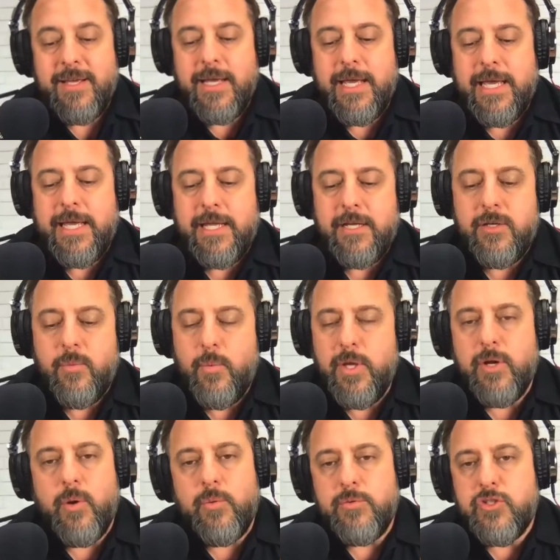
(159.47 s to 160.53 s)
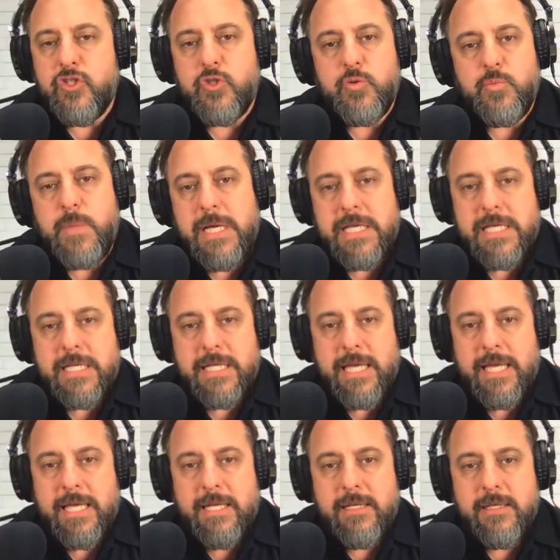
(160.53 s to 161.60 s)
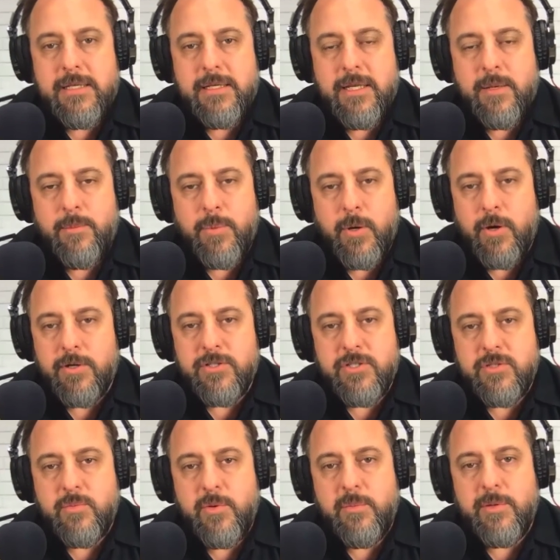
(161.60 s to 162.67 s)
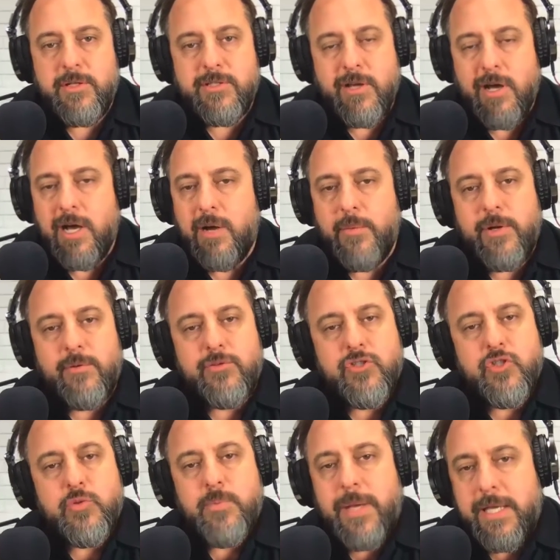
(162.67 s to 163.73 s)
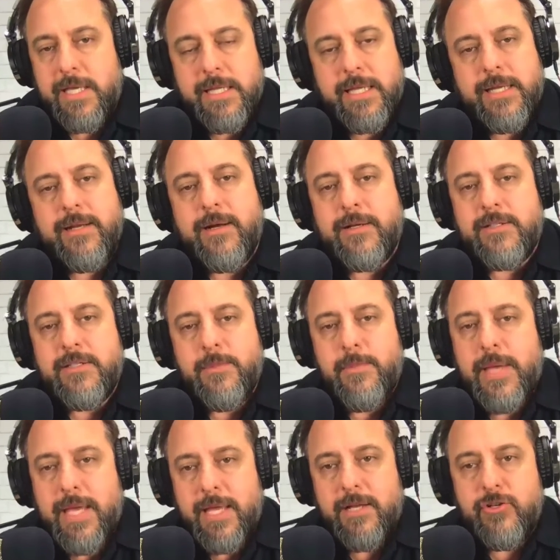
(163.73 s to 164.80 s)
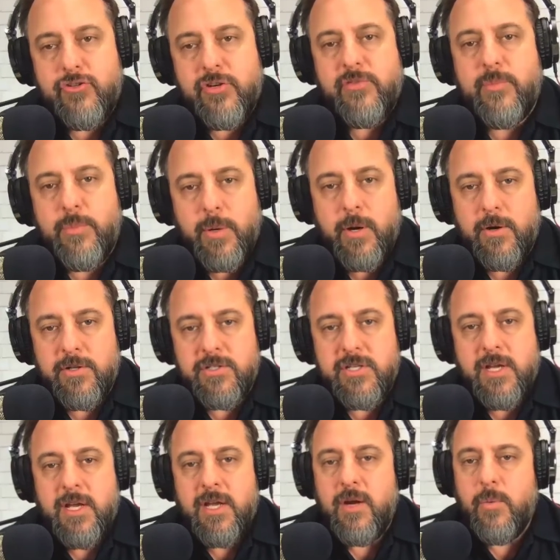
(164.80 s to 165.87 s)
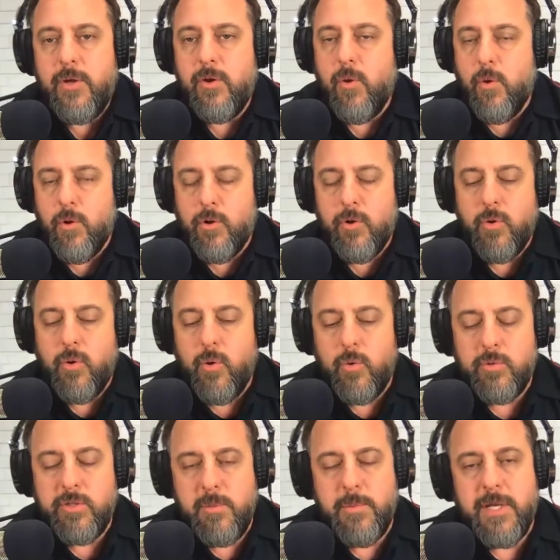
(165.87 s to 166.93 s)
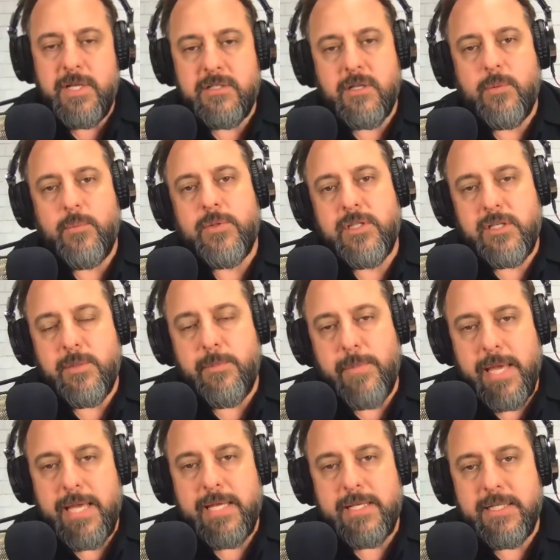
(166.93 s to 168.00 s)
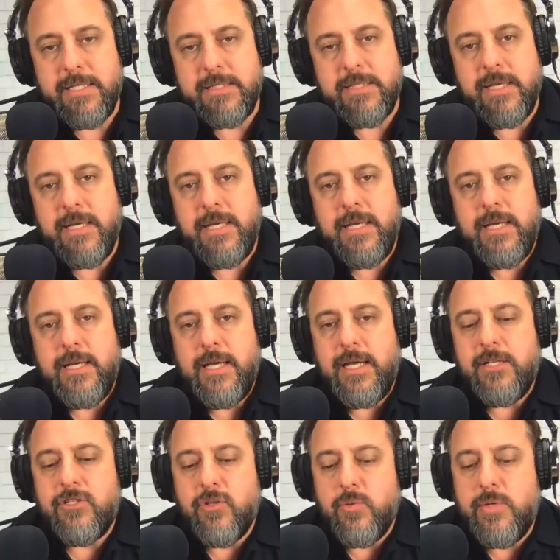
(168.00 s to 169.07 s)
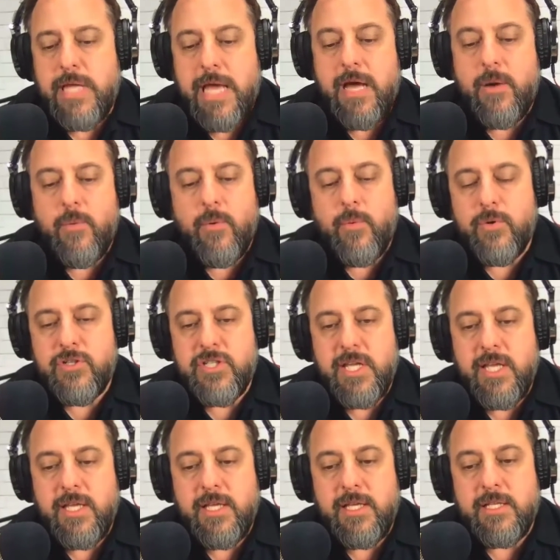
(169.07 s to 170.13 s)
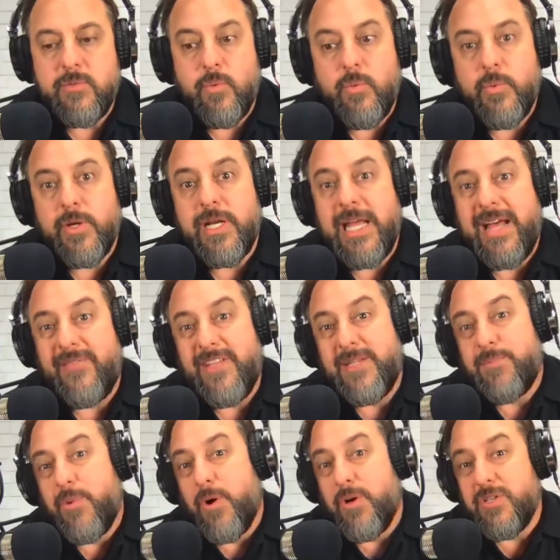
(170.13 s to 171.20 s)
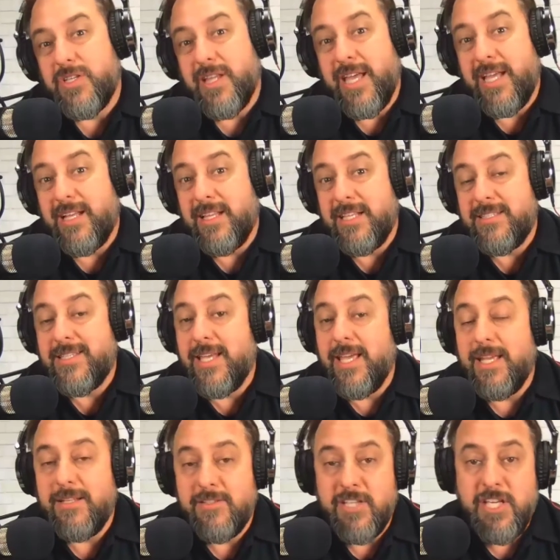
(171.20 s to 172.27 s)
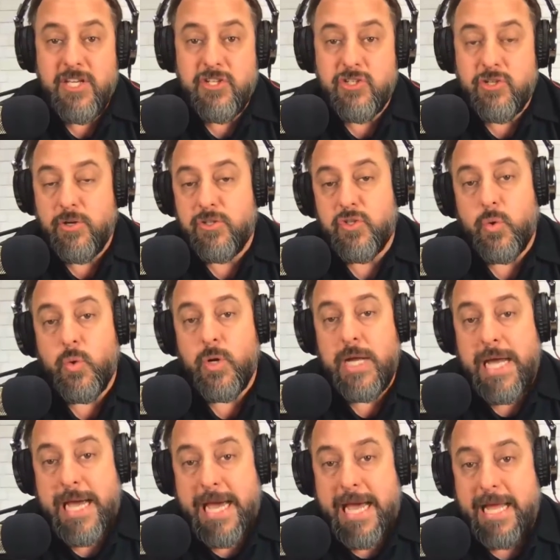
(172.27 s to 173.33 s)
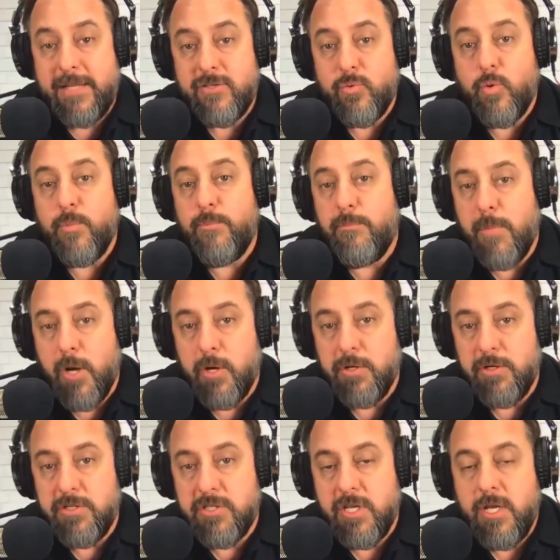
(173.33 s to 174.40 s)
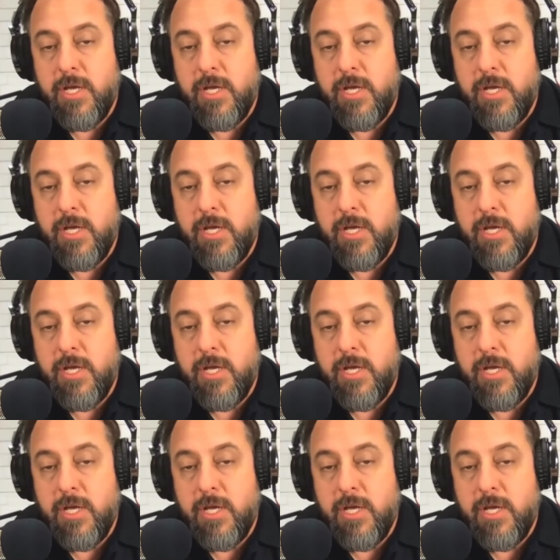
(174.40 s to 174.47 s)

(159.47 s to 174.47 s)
And we don't speculate in parts. We've been taught we don't speculate on demand driven parts. We order only based on what the demand is. And so now what we're saying is, well, we're going to have these parts like, let's say, t-shirts or hats or mugs